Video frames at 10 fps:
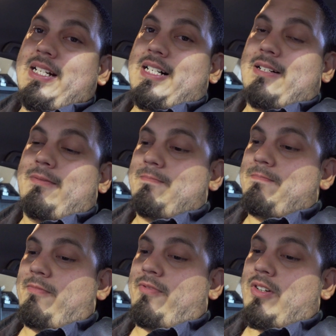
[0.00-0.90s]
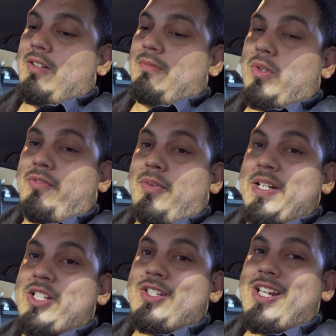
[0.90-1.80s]
Uh, for more
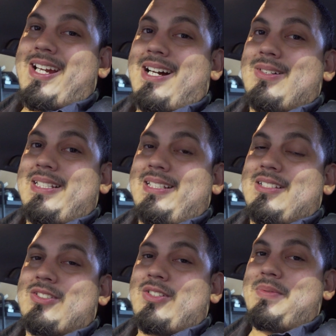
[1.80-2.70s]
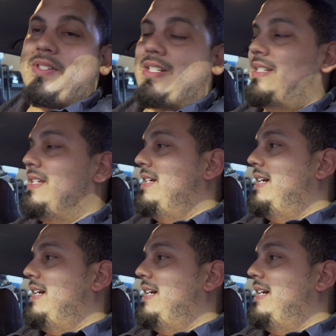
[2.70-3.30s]
information, check out the description.